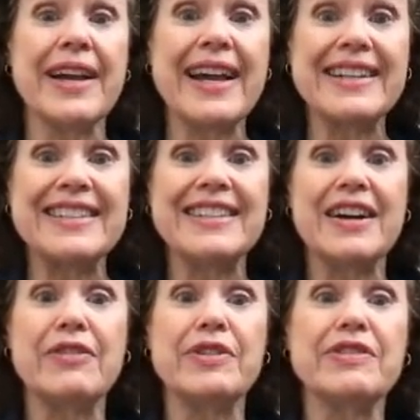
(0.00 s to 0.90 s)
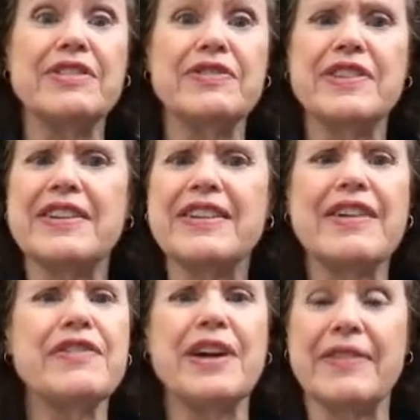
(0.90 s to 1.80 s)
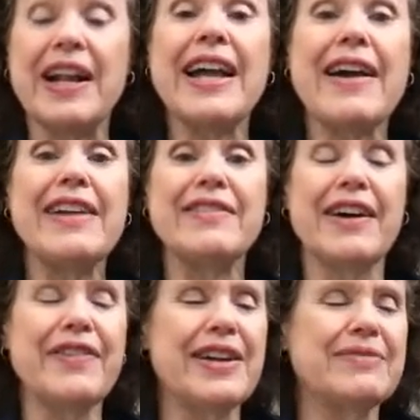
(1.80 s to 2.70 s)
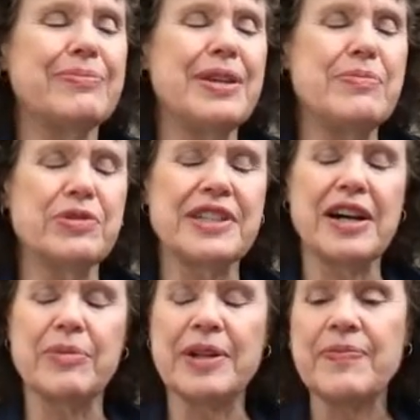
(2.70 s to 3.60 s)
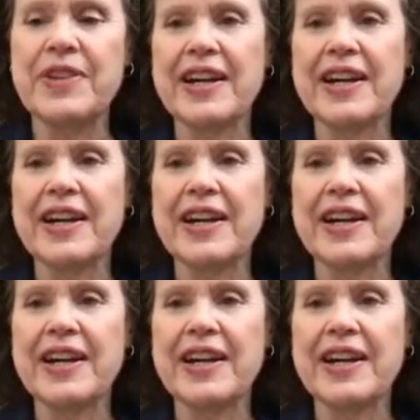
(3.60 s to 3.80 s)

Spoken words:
And with every, I mean, I've had people tell me.